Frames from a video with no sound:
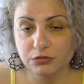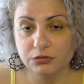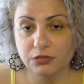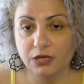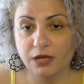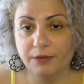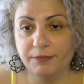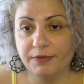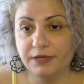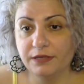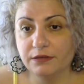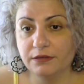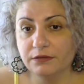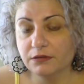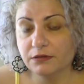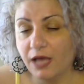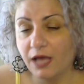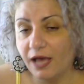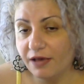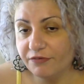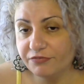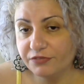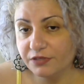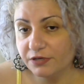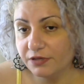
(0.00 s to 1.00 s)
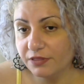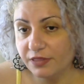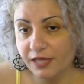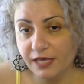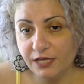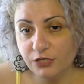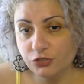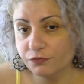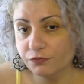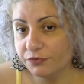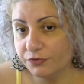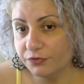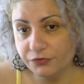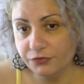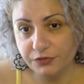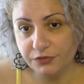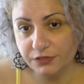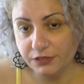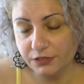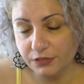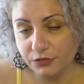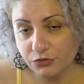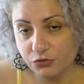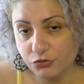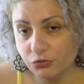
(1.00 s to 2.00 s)
I mean, after the age of 30
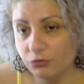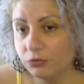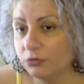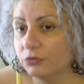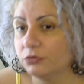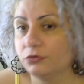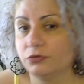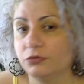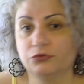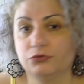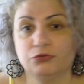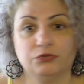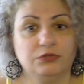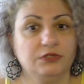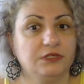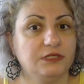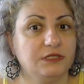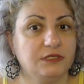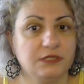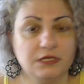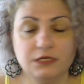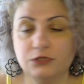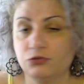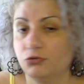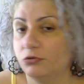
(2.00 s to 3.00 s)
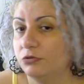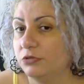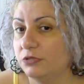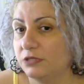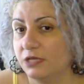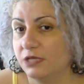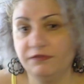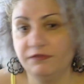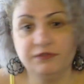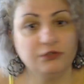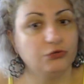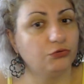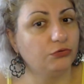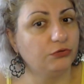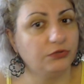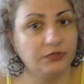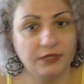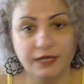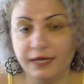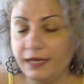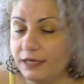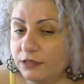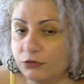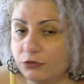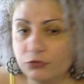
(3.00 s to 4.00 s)
years old or 26, 27,
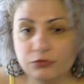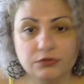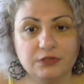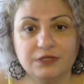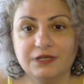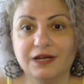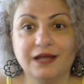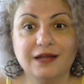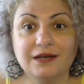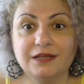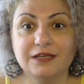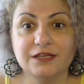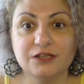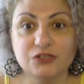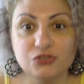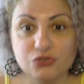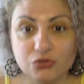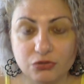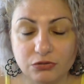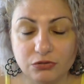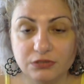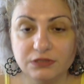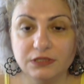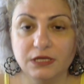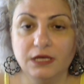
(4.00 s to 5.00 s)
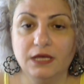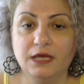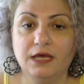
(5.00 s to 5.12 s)
28, 29 years old,